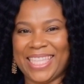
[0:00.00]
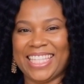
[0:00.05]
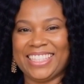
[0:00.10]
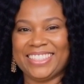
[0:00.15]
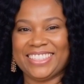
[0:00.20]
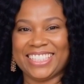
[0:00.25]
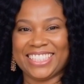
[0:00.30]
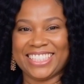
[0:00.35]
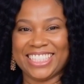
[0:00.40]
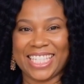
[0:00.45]

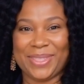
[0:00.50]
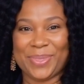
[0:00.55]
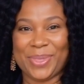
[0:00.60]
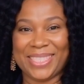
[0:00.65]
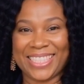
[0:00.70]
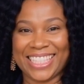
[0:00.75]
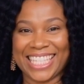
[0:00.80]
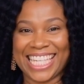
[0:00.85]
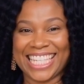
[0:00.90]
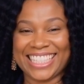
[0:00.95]
to see
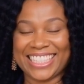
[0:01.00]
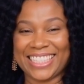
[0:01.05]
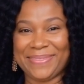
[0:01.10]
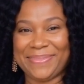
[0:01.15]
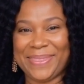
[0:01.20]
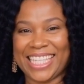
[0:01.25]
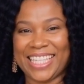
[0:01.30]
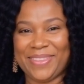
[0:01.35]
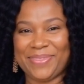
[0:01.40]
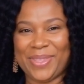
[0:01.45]
what the
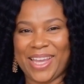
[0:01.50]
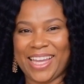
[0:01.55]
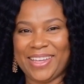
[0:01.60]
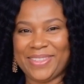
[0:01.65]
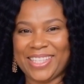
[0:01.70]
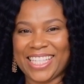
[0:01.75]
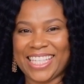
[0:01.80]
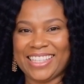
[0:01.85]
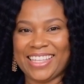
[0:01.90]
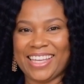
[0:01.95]
estimated
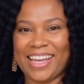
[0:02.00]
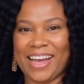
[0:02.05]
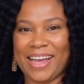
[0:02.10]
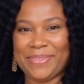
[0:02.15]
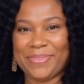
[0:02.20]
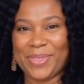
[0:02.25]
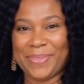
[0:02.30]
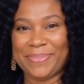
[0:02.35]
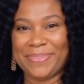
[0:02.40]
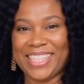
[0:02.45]
rental
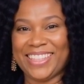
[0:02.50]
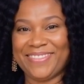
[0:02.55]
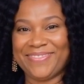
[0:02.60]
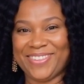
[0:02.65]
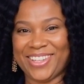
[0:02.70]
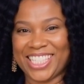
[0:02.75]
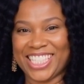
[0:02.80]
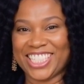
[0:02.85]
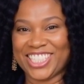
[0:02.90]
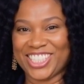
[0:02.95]
income would be
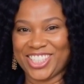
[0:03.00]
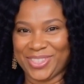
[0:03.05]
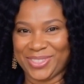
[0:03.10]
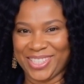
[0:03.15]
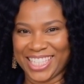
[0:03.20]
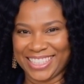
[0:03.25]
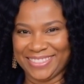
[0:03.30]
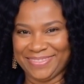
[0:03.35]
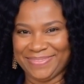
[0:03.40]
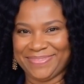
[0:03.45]
for each
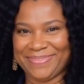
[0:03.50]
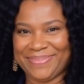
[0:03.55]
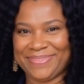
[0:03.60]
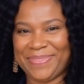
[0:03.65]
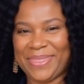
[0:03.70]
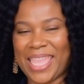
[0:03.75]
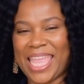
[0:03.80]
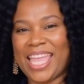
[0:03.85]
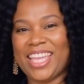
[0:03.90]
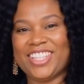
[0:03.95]
unit.
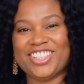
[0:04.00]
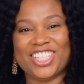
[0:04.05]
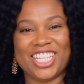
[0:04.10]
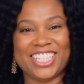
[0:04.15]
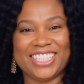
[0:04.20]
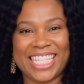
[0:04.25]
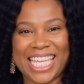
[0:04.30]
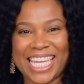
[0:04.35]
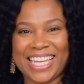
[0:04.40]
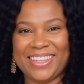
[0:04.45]

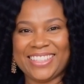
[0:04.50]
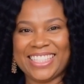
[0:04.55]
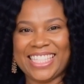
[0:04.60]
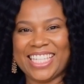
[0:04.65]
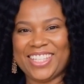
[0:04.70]
Just enter the